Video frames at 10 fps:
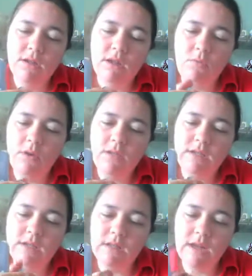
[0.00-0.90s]
So I want
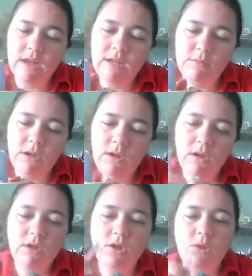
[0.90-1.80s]
this to last me a
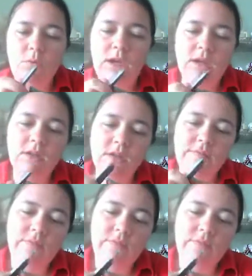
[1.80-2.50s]
good 2 weeks.